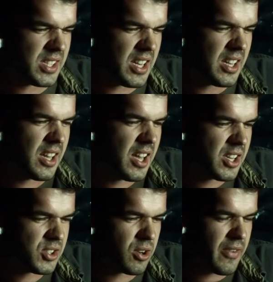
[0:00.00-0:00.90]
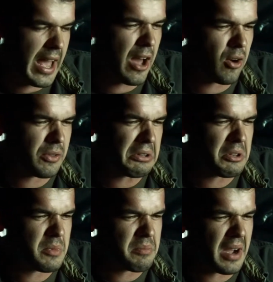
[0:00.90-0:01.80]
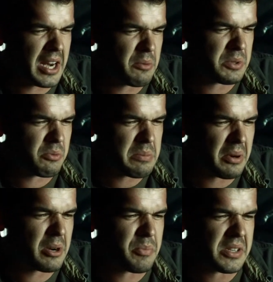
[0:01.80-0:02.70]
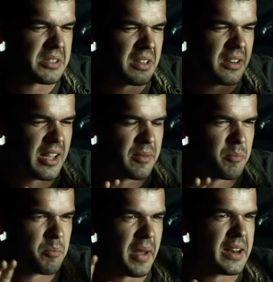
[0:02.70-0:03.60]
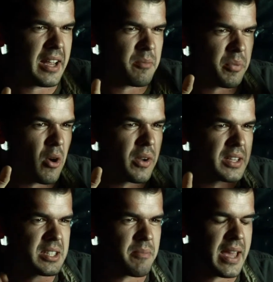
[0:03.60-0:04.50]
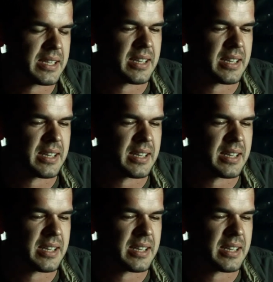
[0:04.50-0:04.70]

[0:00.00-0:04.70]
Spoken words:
see sort of how the human body was repurposed and bent and broken to make